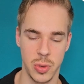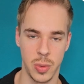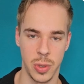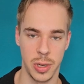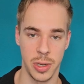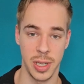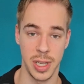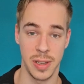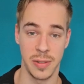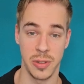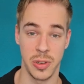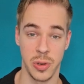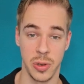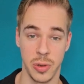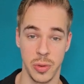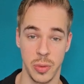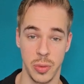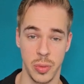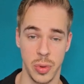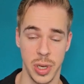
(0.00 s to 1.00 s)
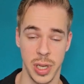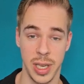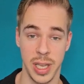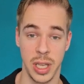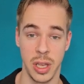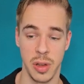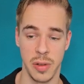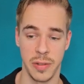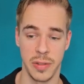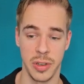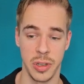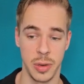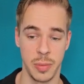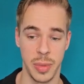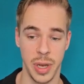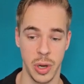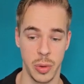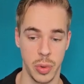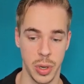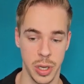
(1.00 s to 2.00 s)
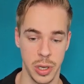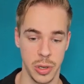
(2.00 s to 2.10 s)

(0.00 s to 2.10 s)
this one if you're really confident about